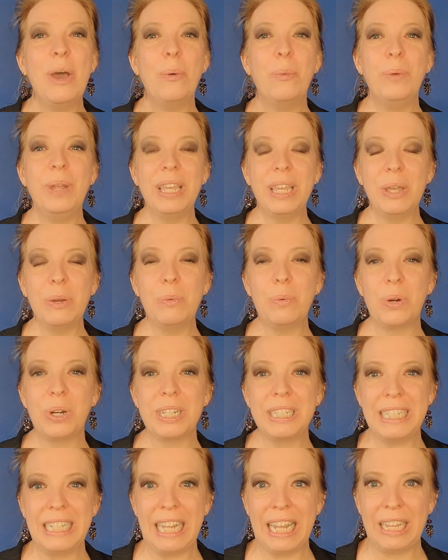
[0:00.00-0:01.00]
We can
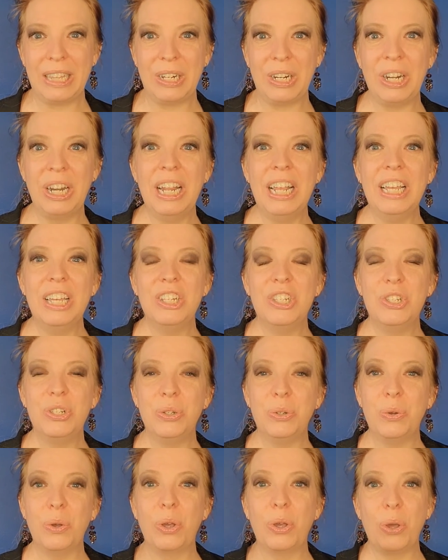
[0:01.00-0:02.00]
work together
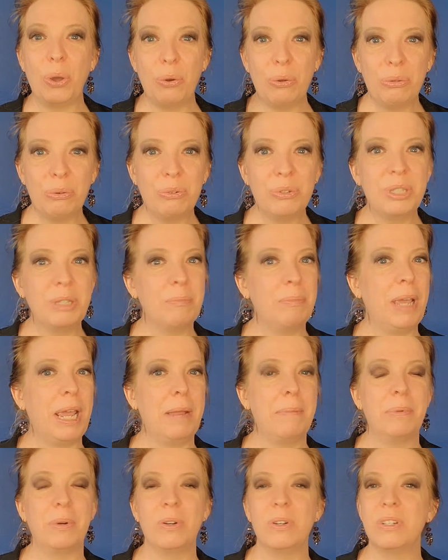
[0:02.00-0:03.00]
to go through some
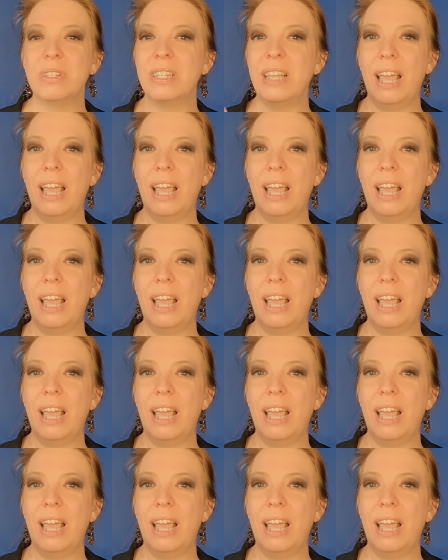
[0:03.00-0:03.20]
papers,